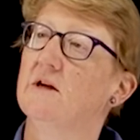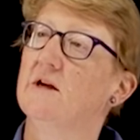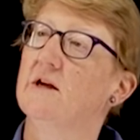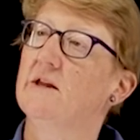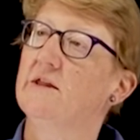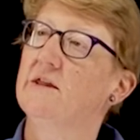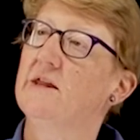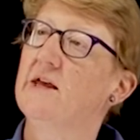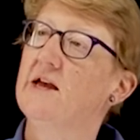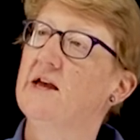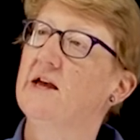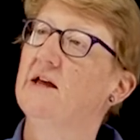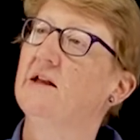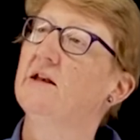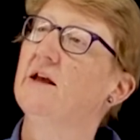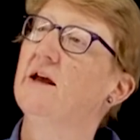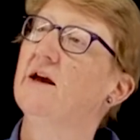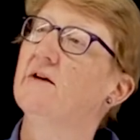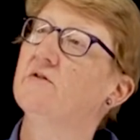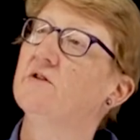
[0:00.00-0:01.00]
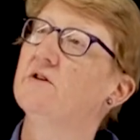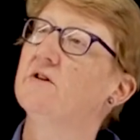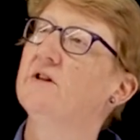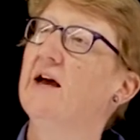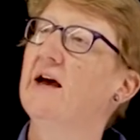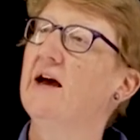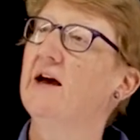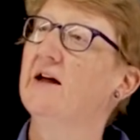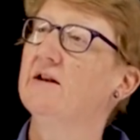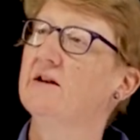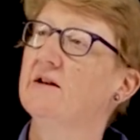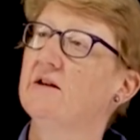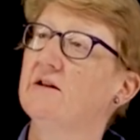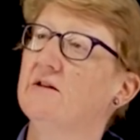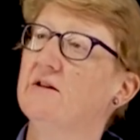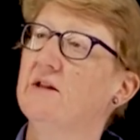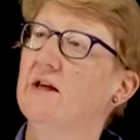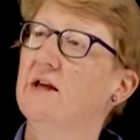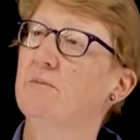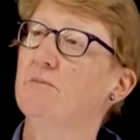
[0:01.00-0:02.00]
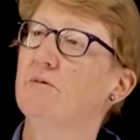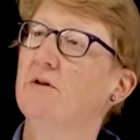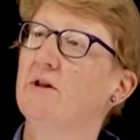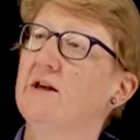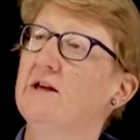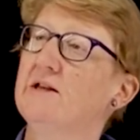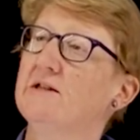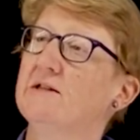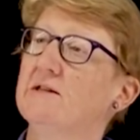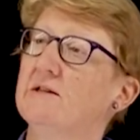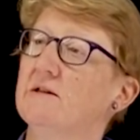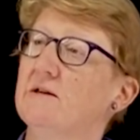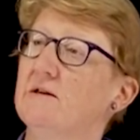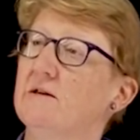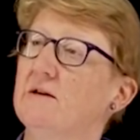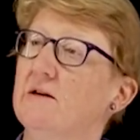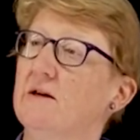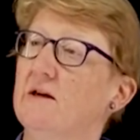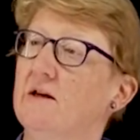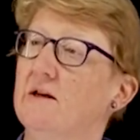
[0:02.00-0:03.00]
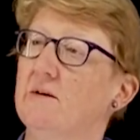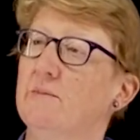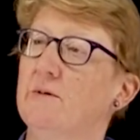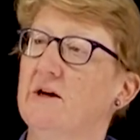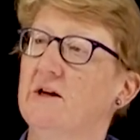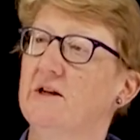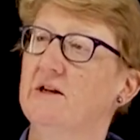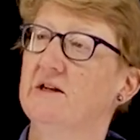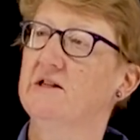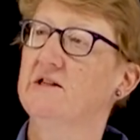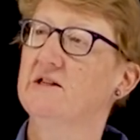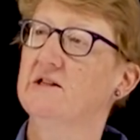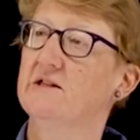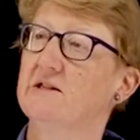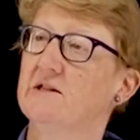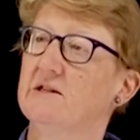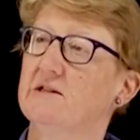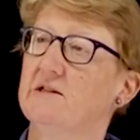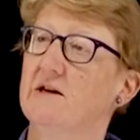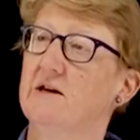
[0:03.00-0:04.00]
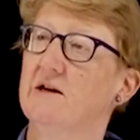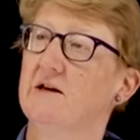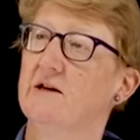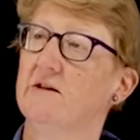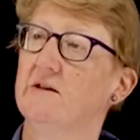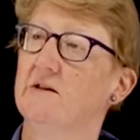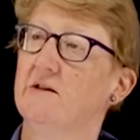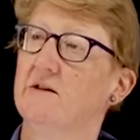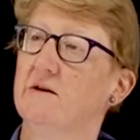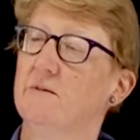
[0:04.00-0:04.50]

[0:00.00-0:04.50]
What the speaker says: And then after that, they place antibiotic discs on